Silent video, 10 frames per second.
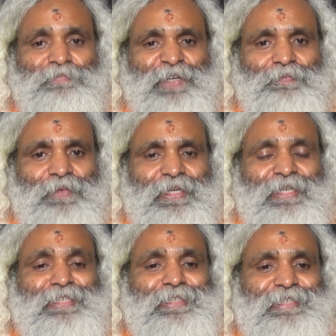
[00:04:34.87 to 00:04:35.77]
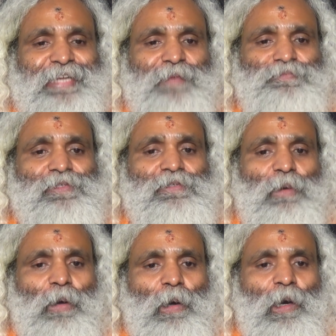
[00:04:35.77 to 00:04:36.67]
15 steps
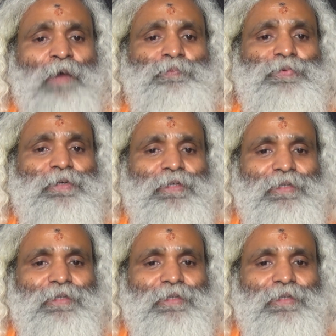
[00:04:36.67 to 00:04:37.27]
of